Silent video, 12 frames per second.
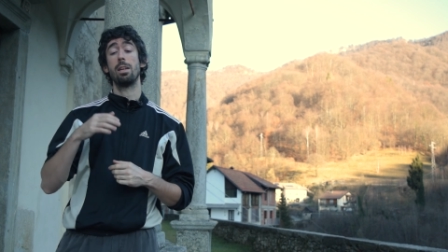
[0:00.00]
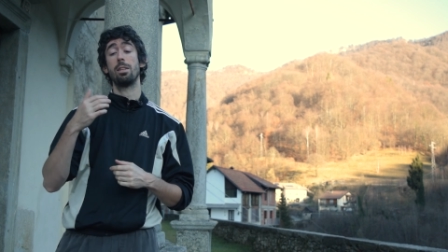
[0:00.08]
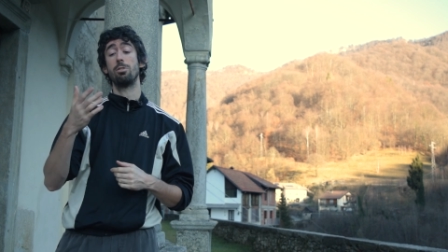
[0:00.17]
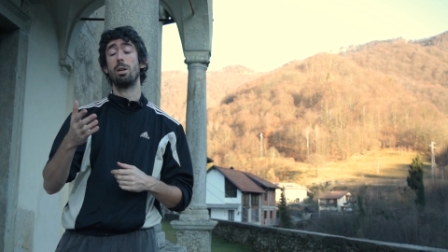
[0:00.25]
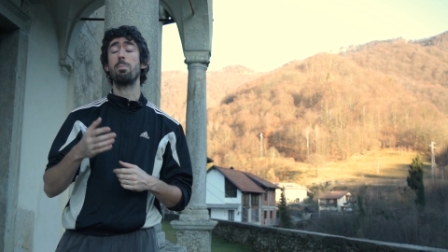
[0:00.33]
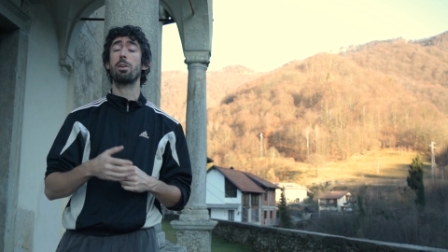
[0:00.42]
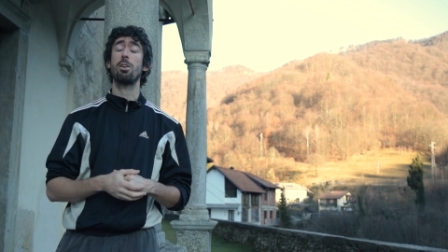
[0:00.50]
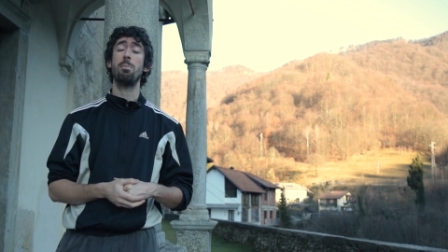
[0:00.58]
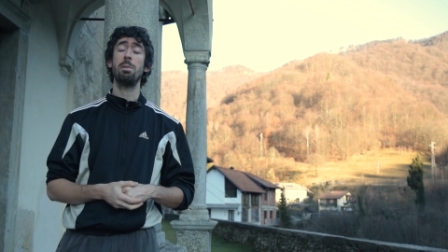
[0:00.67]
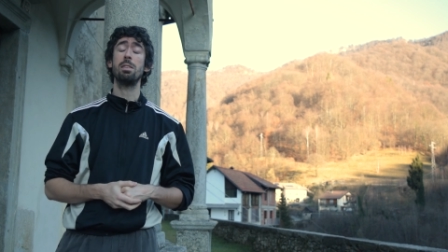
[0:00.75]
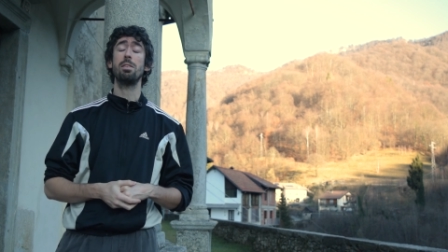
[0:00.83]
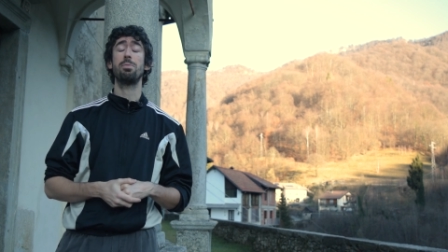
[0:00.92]
Drop a
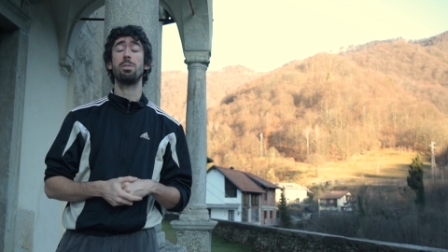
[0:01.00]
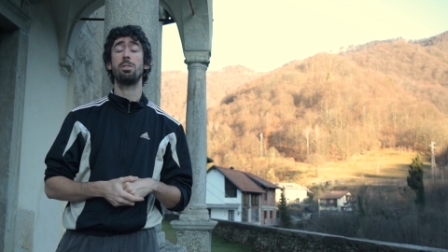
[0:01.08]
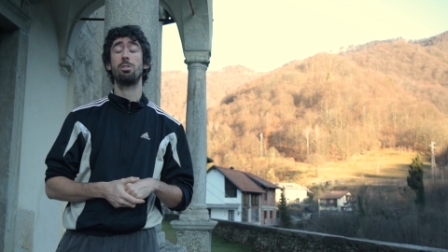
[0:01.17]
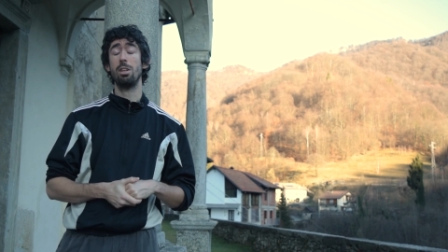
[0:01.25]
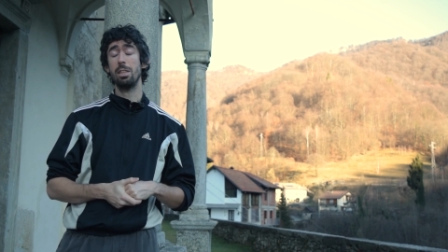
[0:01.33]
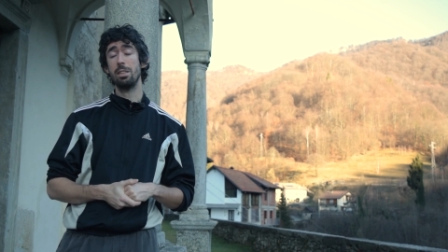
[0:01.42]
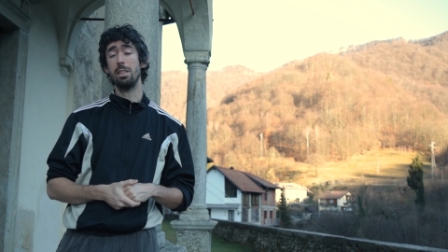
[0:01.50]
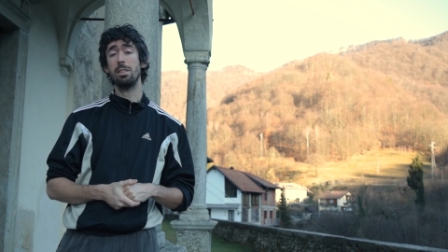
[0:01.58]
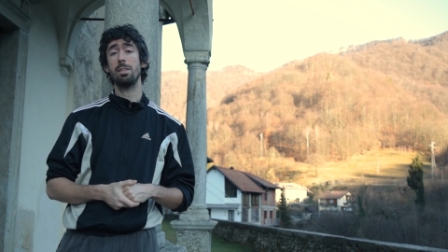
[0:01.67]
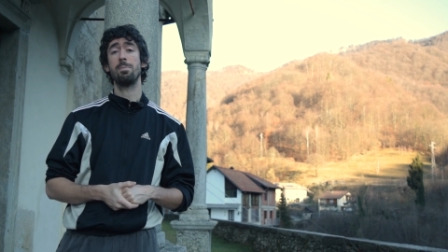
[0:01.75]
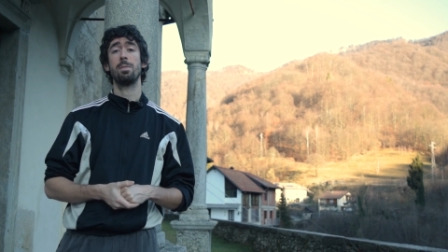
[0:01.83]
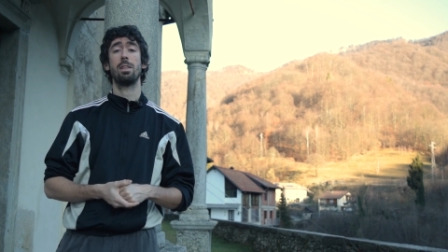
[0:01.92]
comment if you enjoyed
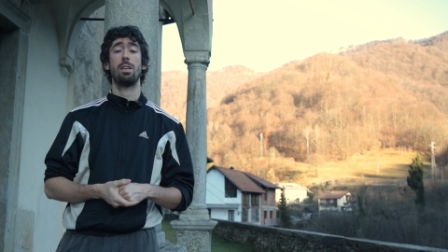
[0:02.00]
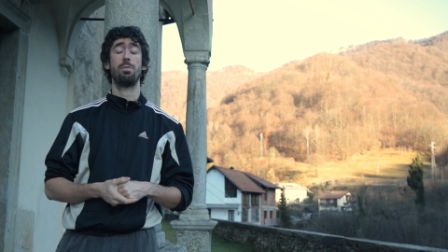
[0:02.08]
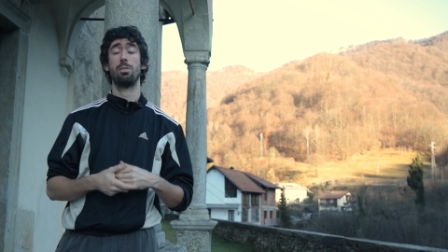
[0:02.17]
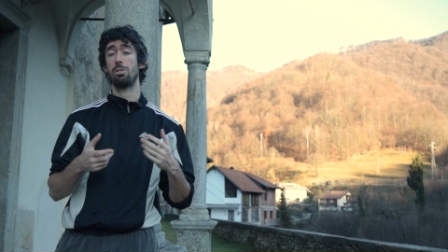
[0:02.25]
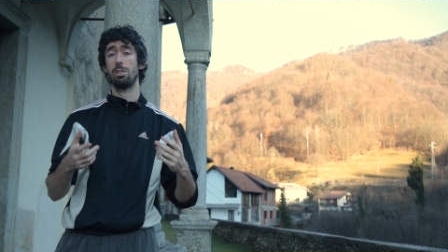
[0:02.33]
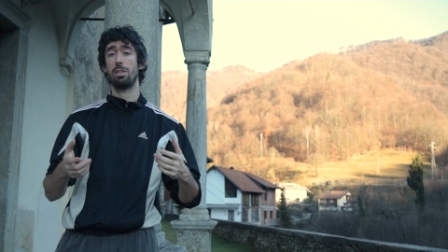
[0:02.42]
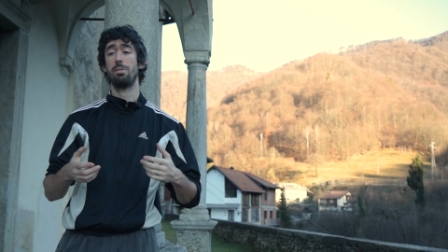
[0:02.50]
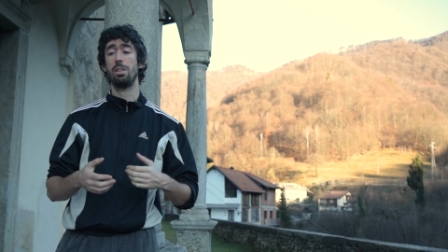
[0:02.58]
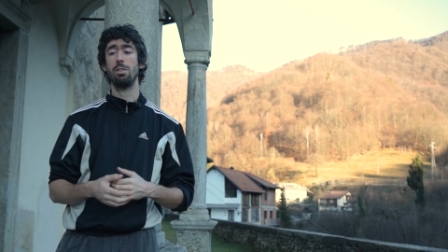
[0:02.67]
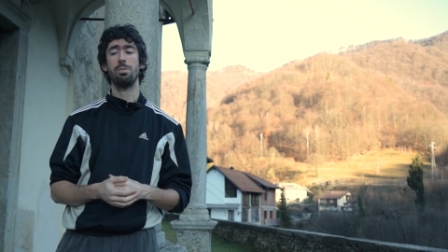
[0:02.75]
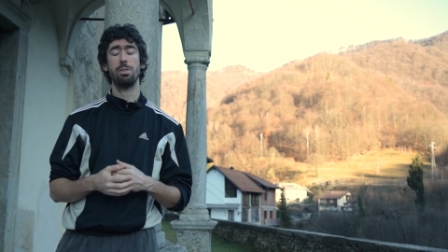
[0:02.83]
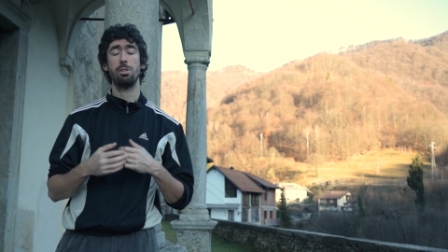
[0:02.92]
it, if you enjoyed the
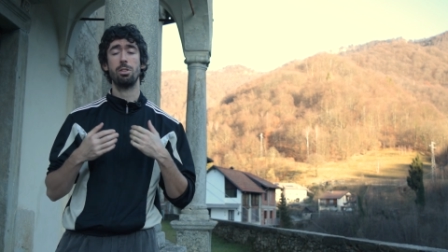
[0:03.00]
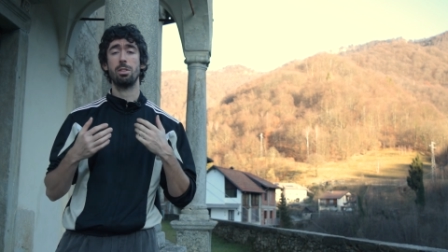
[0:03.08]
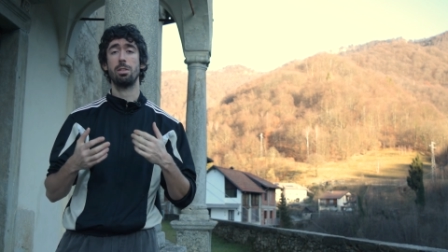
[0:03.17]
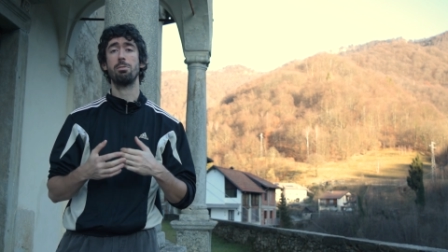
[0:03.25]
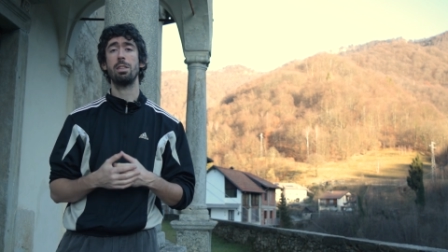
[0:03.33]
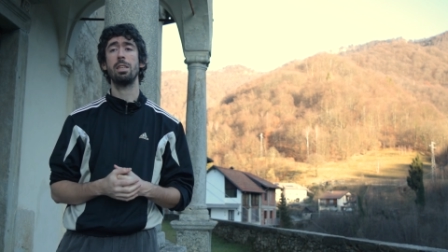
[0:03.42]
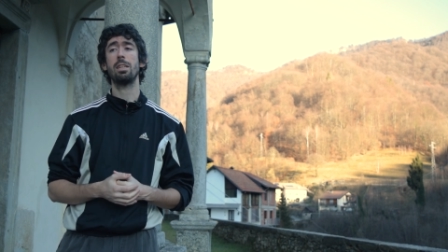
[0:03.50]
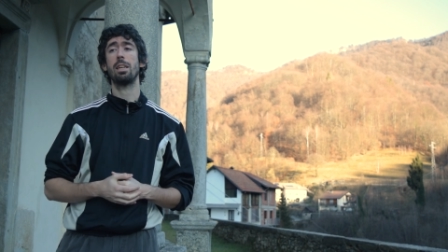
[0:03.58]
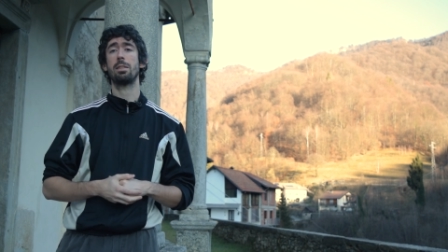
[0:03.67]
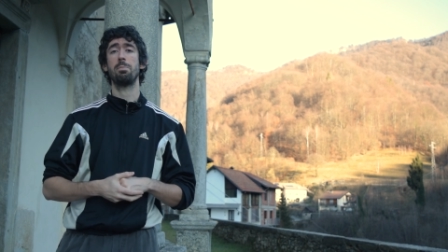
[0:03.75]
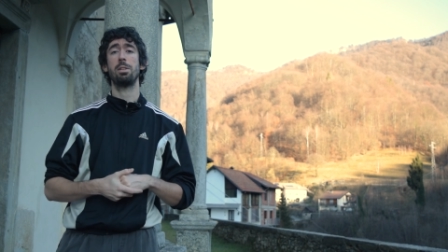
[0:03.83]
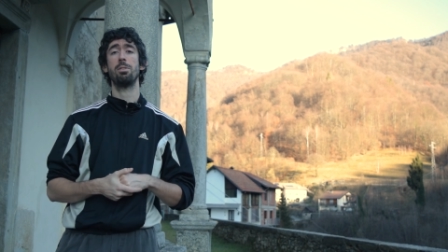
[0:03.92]
video, if you enjoyed the training,
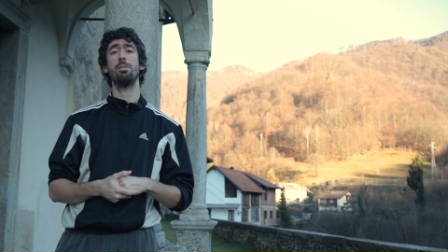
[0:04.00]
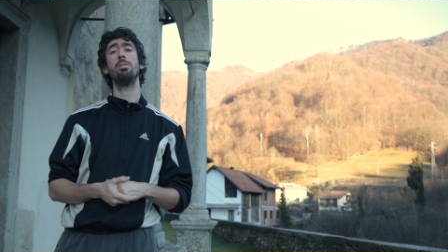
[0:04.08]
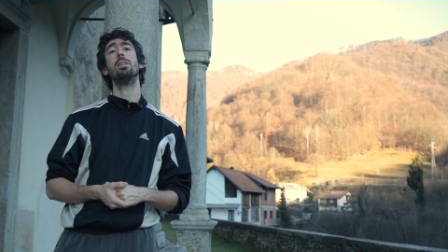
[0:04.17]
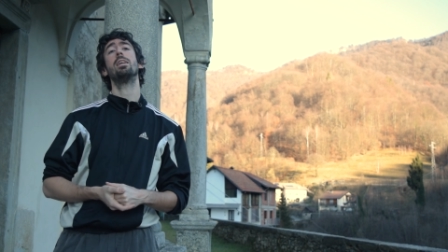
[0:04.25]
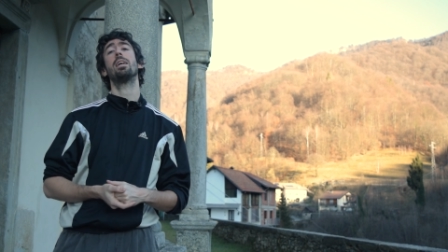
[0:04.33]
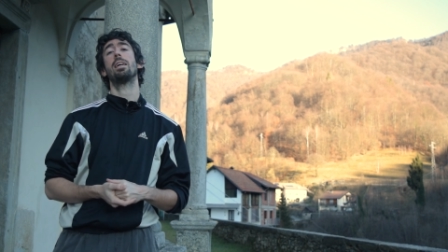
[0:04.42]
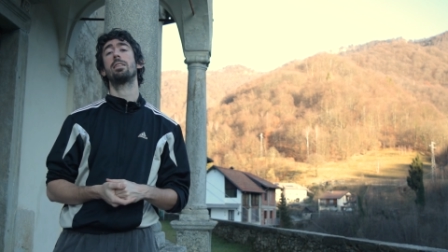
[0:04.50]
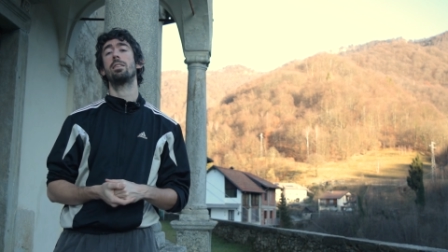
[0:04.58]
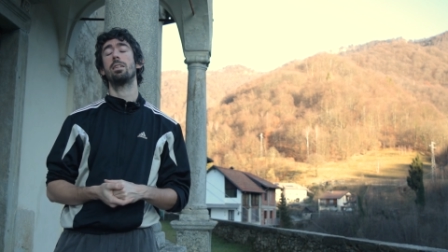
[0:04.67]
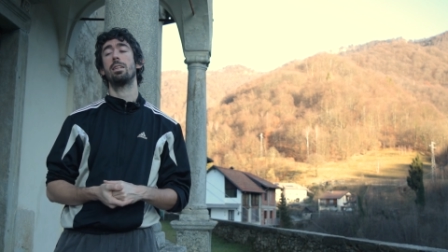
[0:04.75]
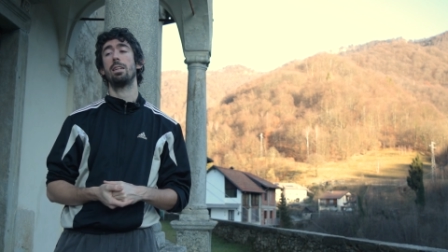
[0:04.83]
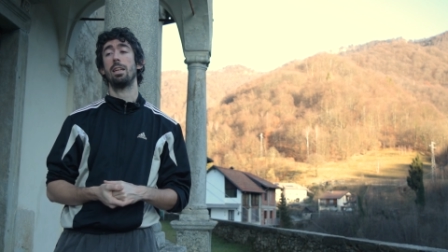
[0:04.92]
let me know. And
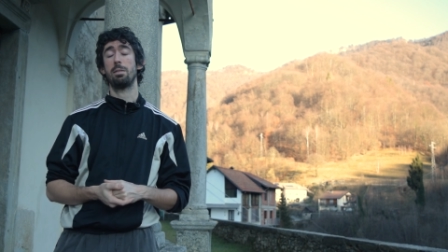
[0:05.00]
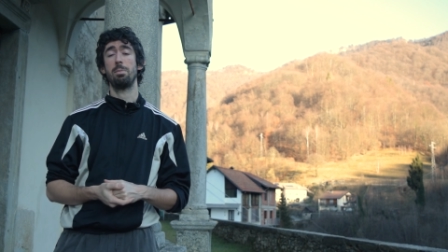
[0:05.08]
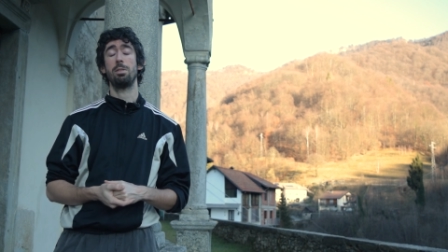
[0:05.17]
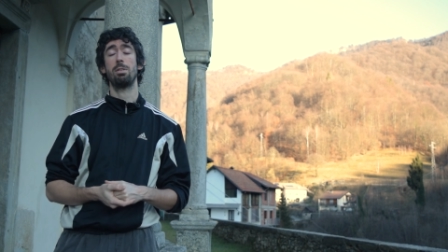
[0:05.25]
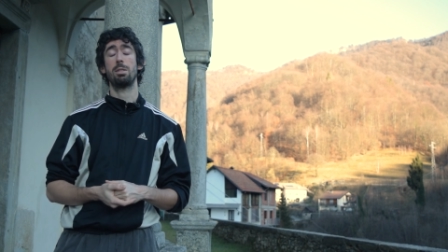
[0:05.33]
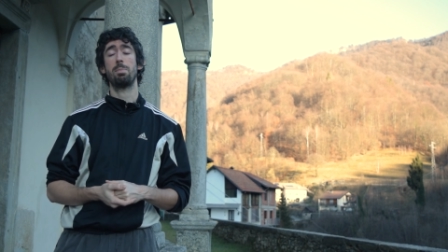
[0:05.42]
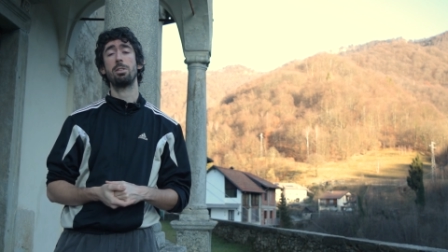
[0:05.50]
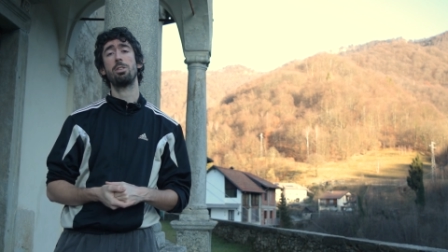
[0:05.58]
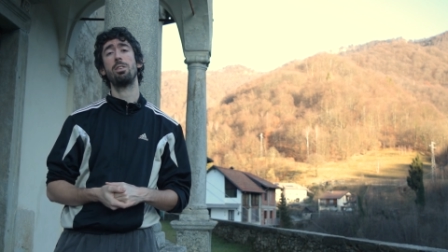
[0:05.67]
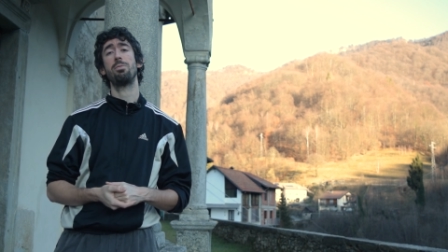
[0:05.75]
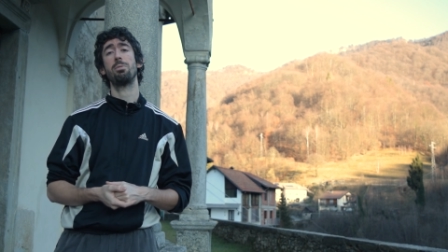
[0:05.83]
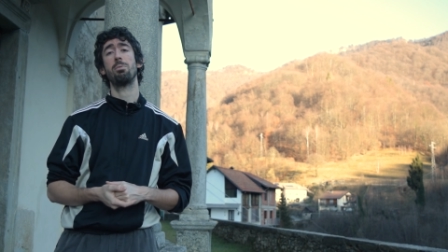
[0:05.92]
uh, let me know
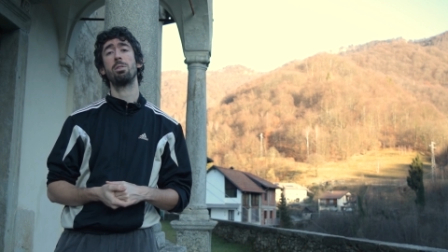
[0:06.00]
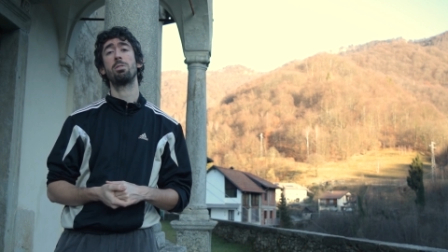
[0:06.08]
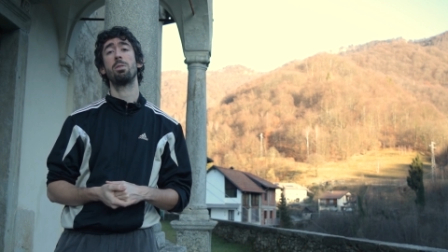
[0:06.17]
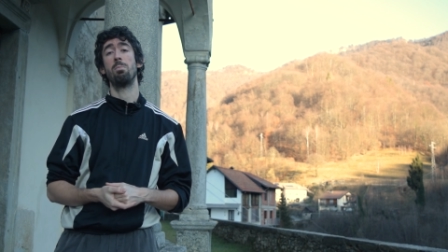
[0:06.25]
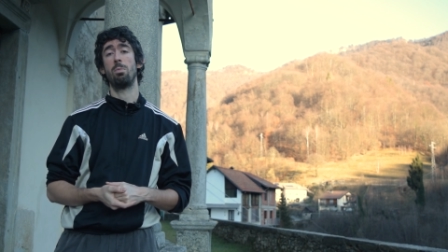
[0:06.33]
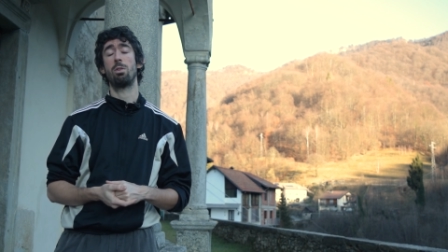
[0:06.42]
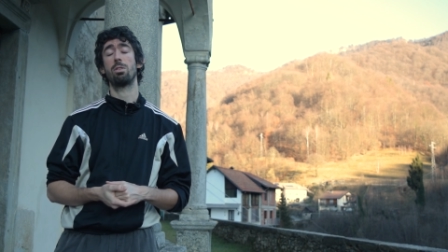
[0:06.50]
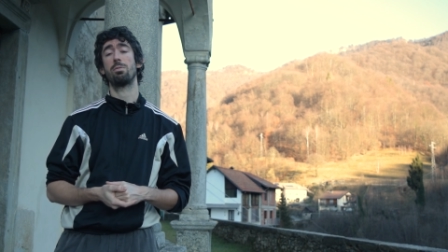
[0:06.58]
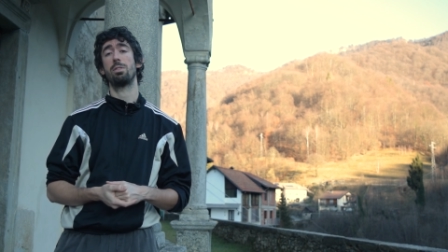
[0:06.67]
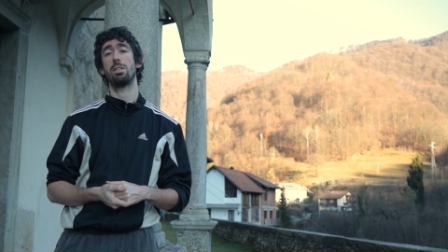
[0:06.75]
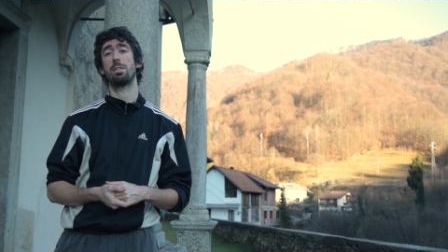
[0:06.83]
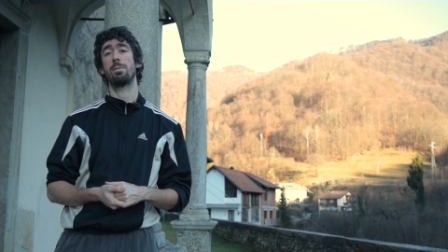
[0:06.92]
especially if you want more
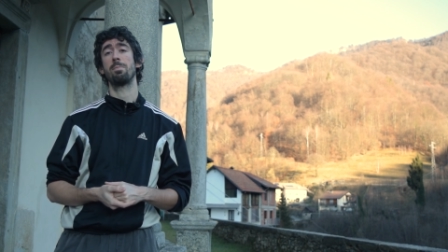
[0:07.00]
of this.